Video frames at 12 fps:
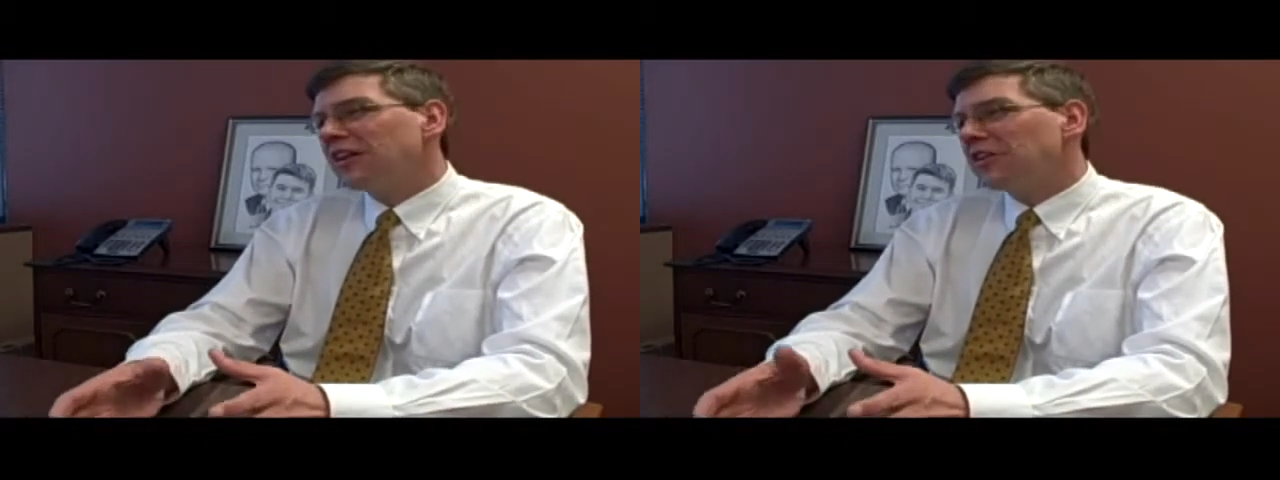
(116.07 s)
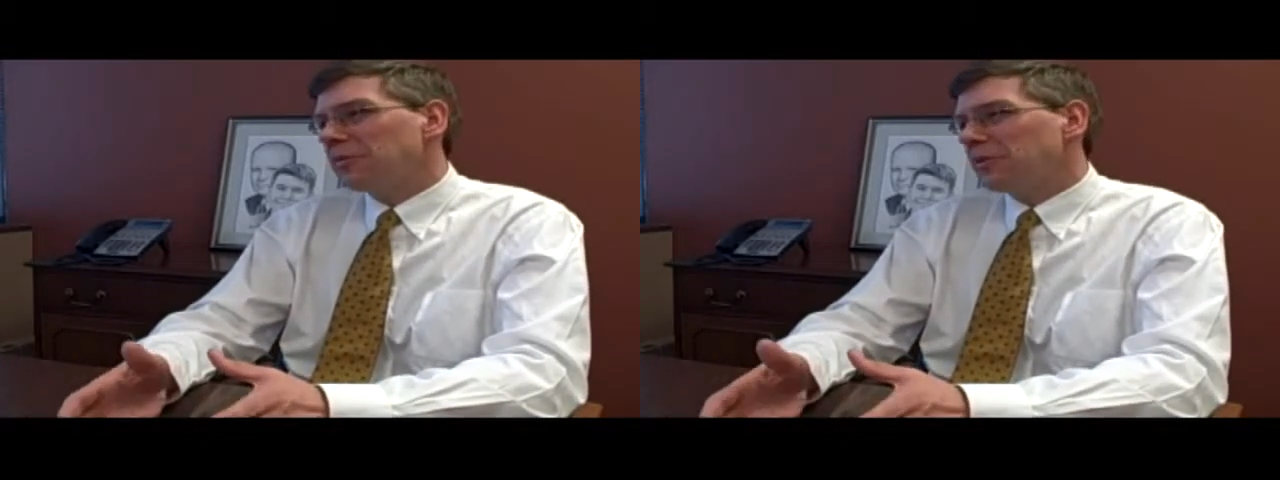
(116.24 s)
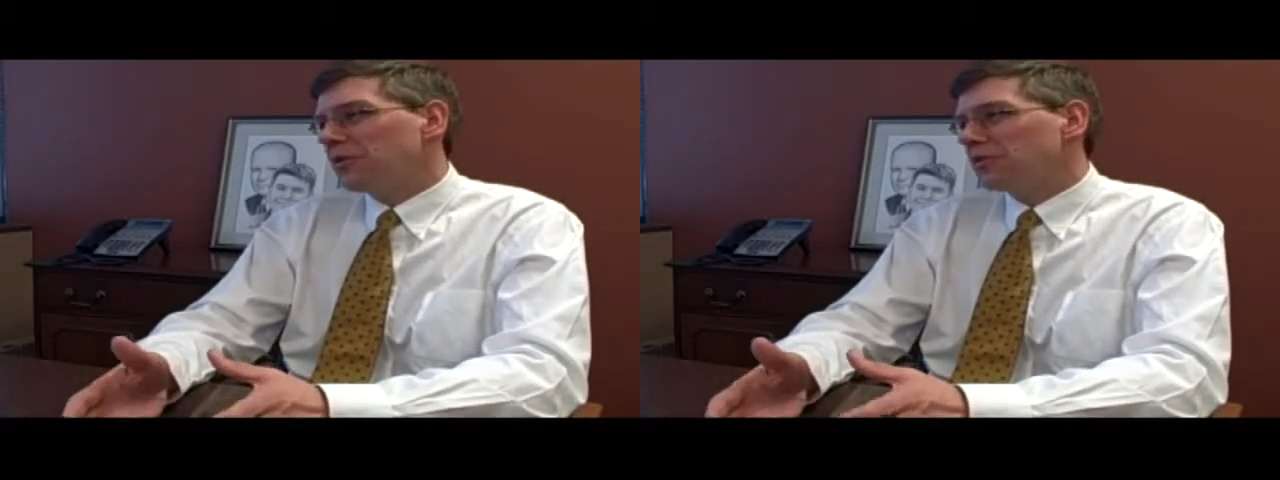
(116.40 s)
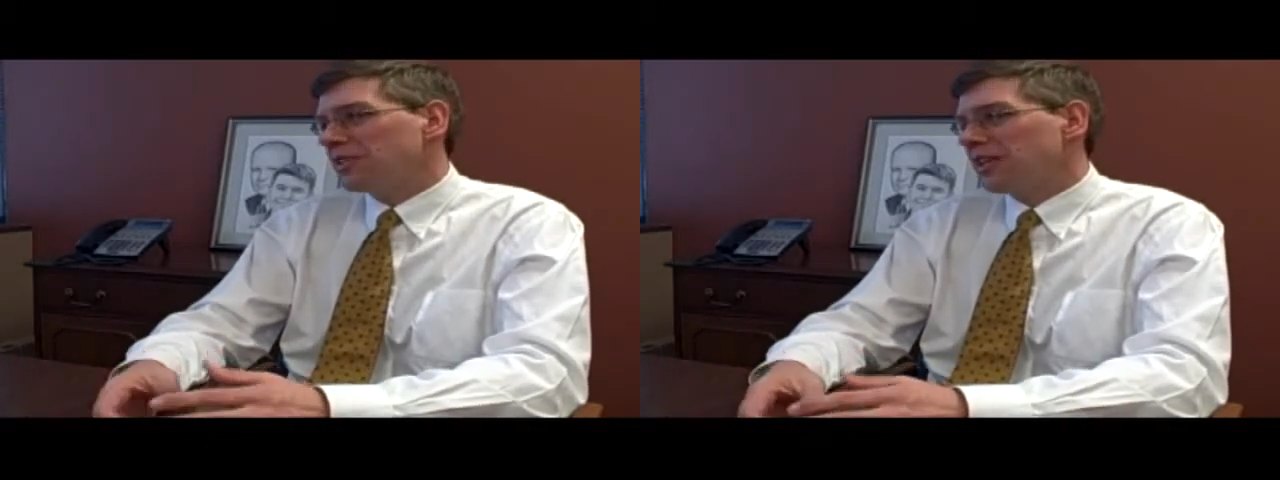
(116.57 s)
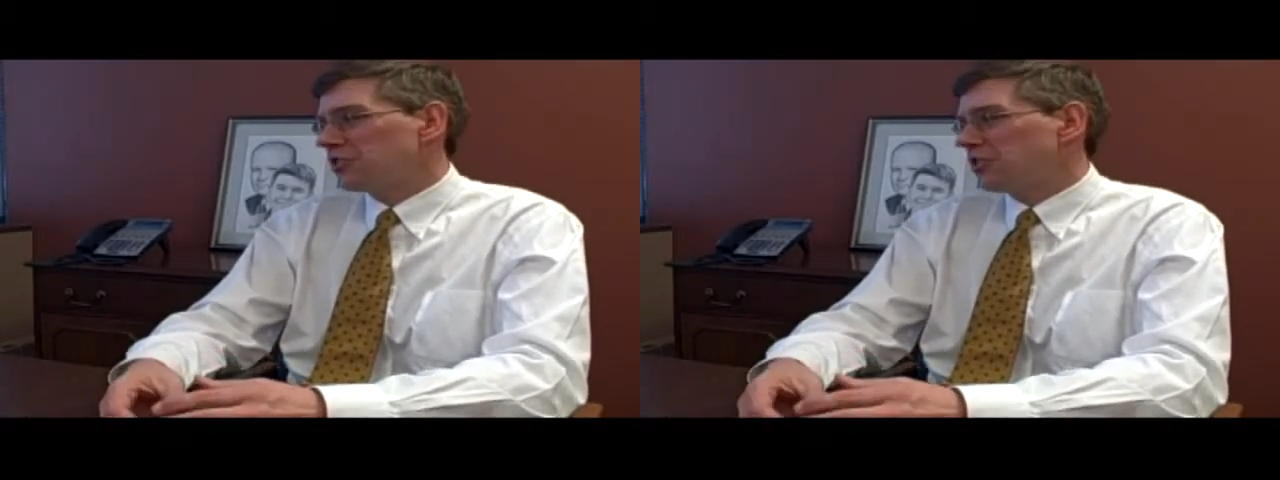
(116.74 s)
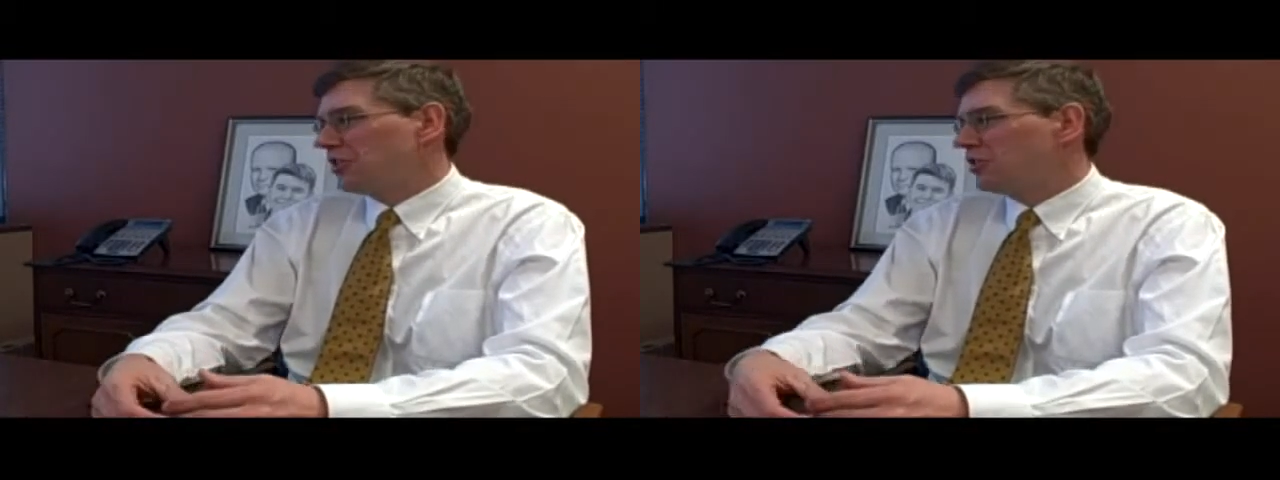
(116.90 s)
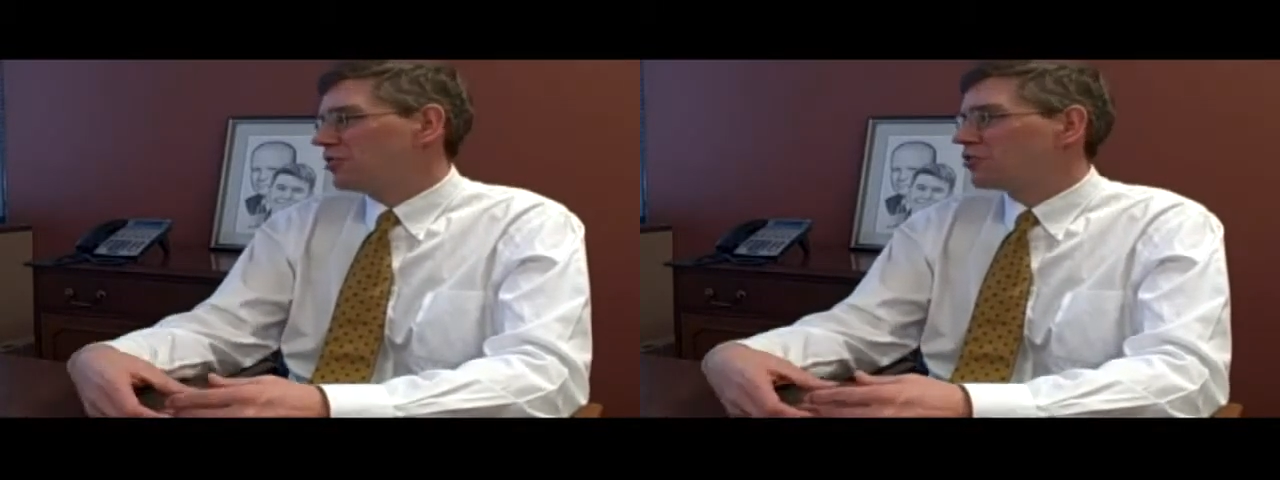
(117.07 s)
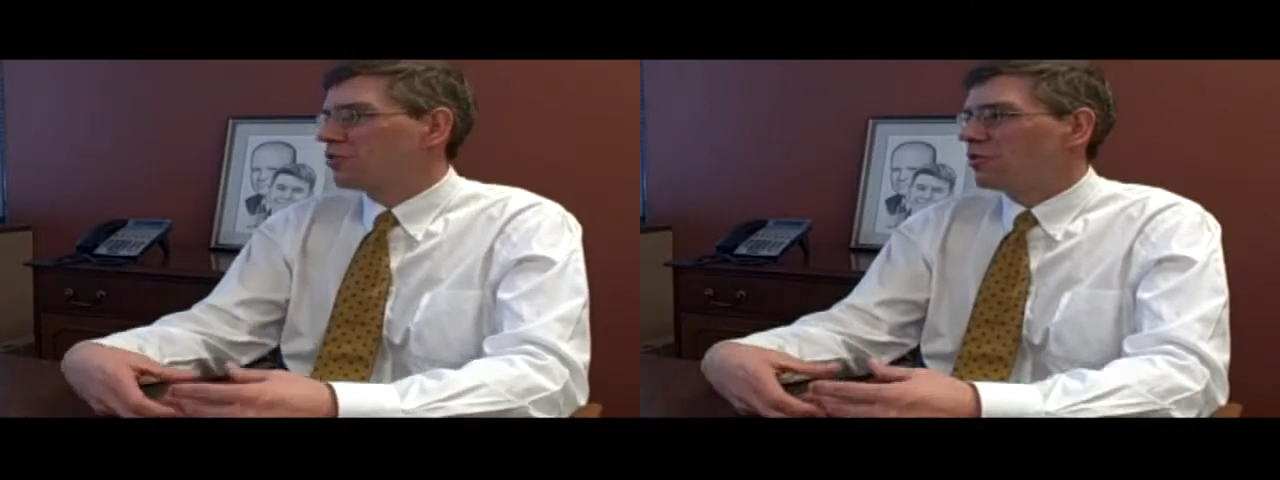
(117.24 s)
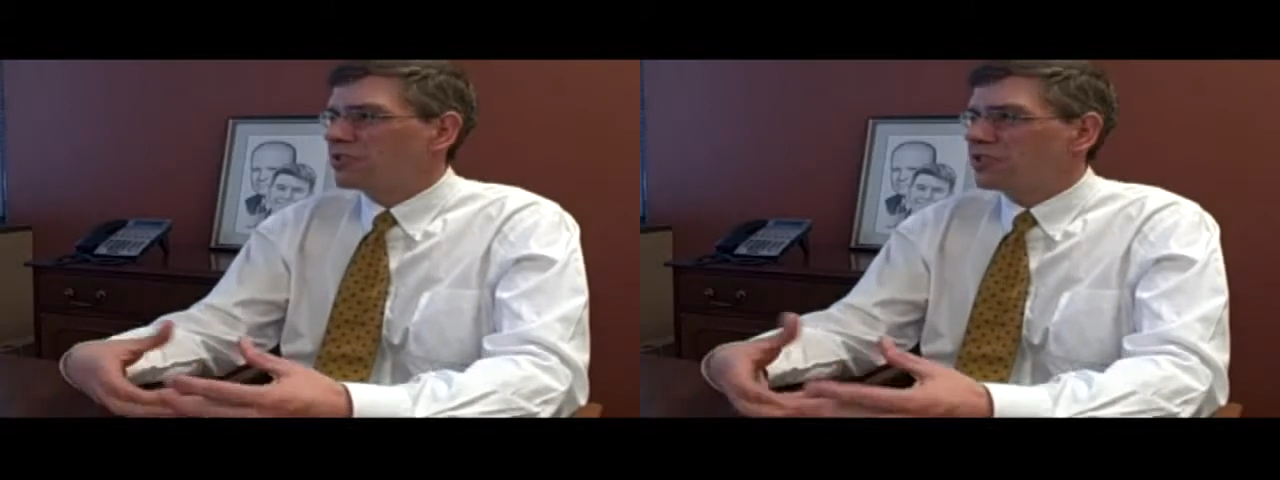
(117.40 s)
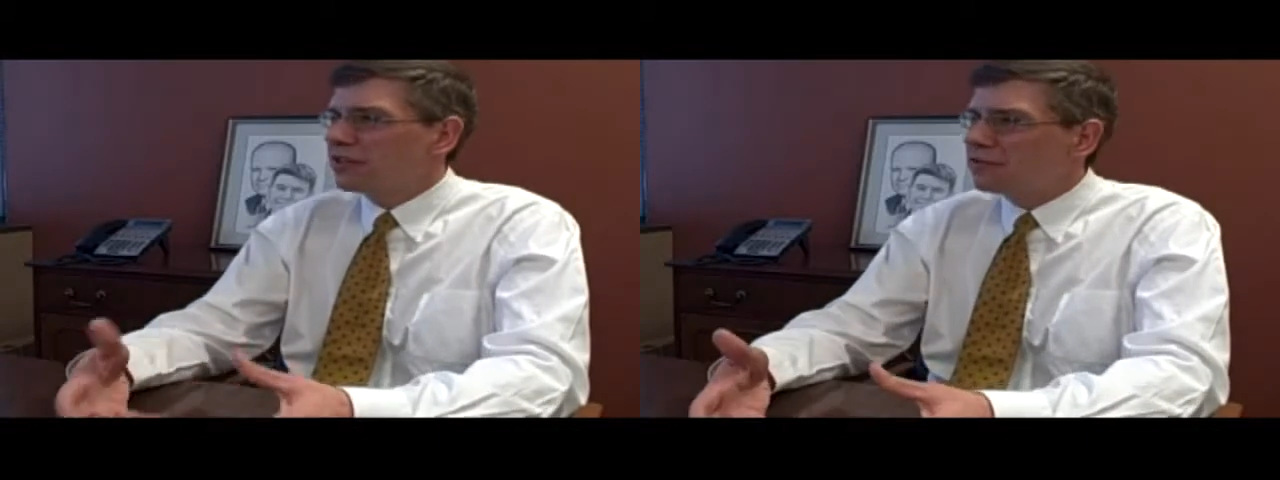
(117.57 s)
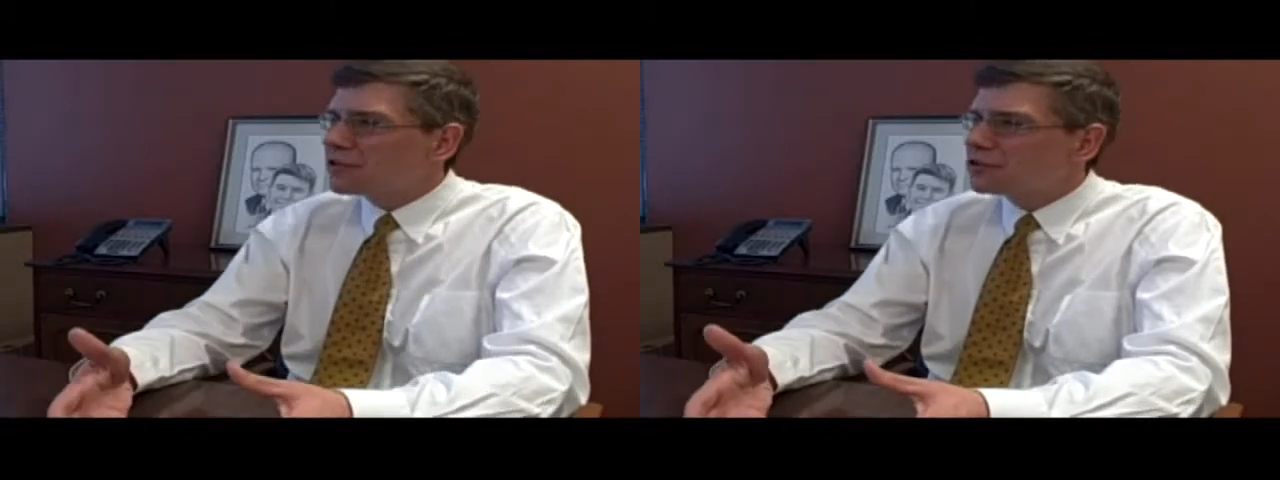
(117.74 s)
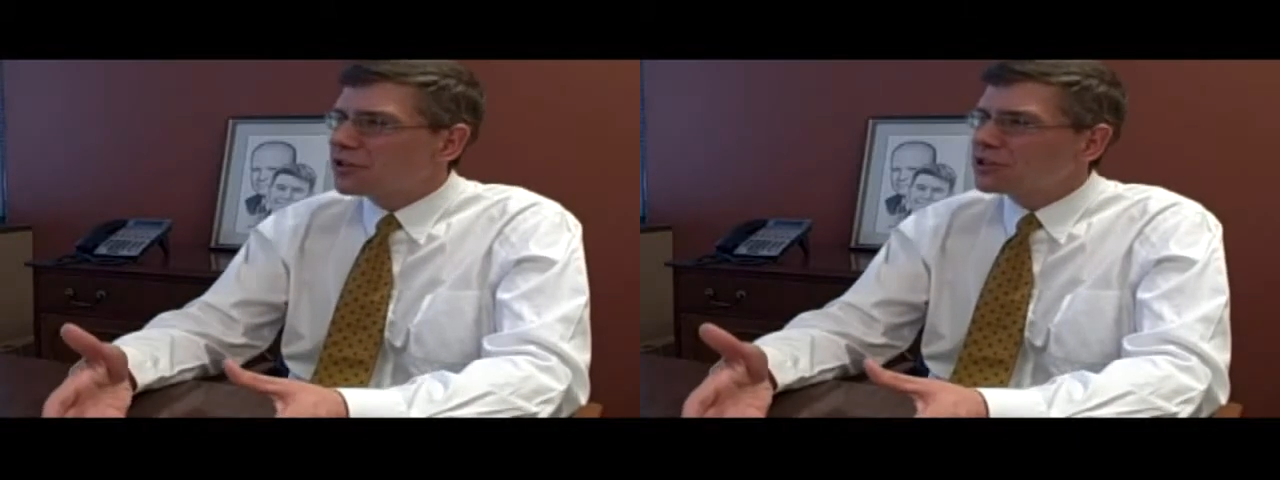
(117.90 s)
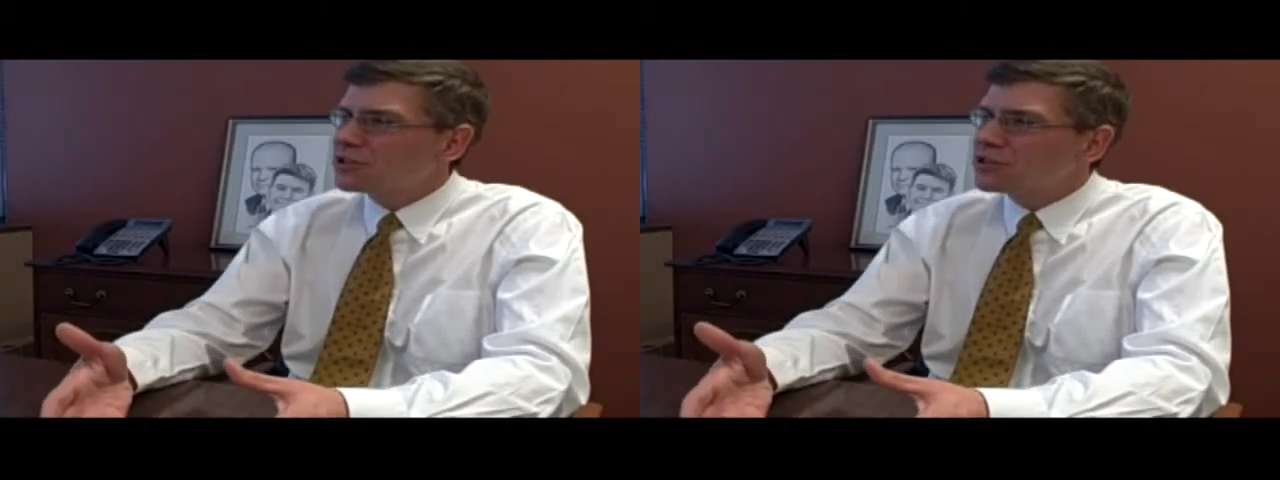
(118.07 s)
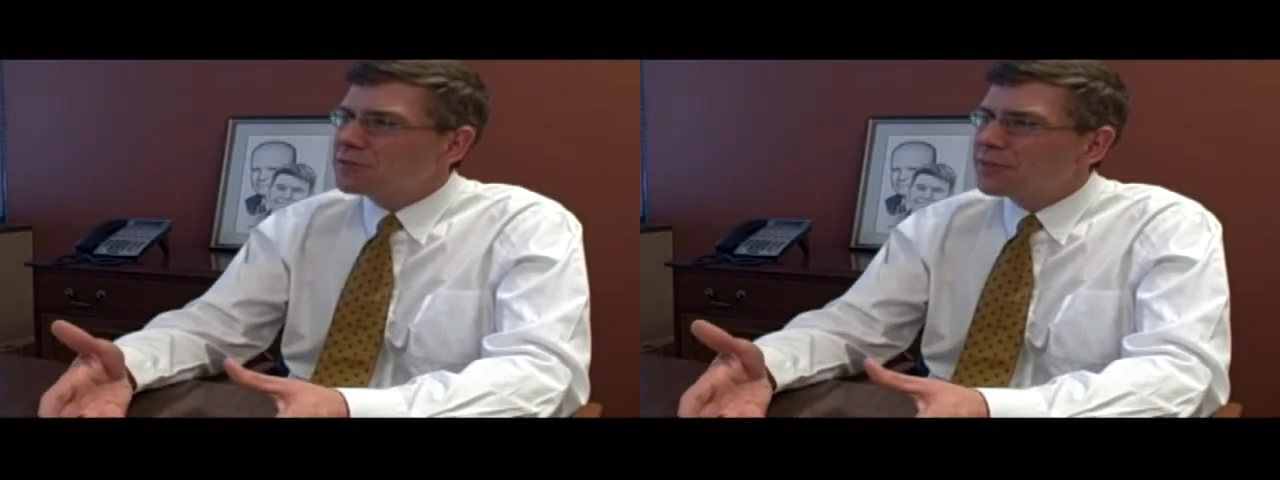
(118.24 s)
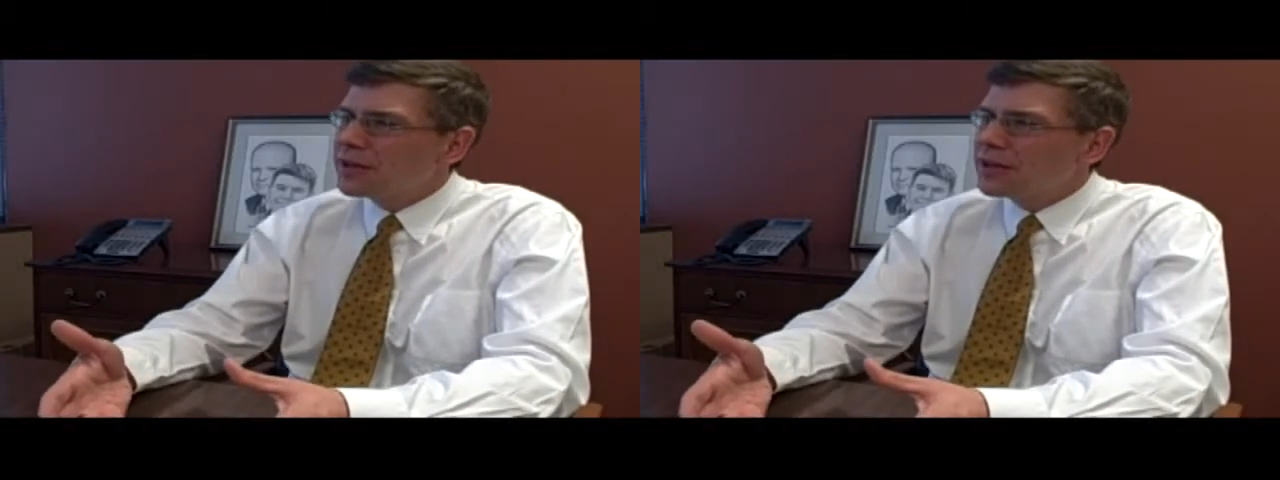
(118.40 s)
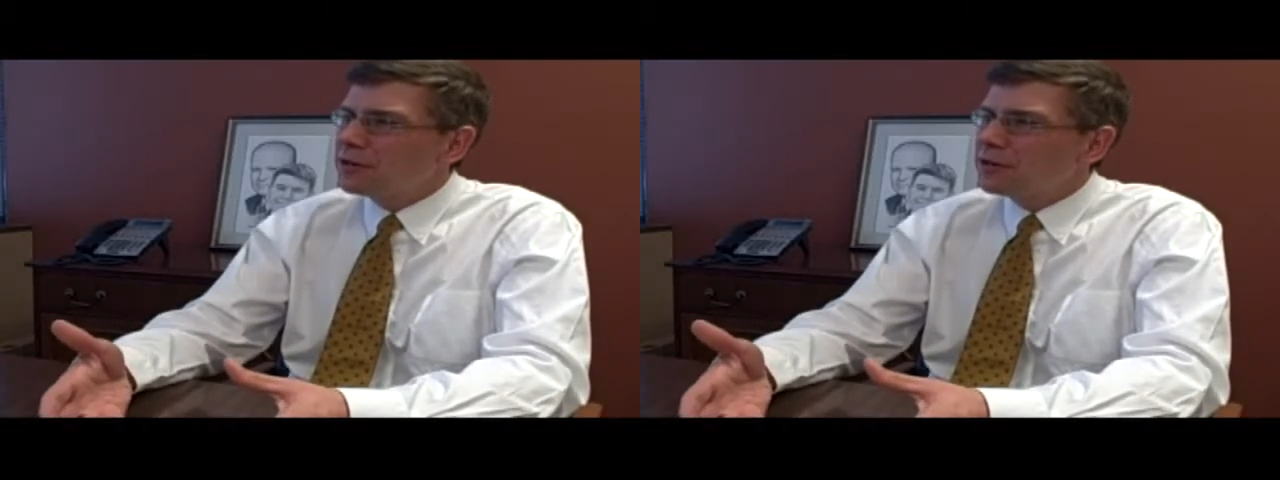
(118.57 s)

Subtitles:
of the bill is actually geared towards infrastructure spending,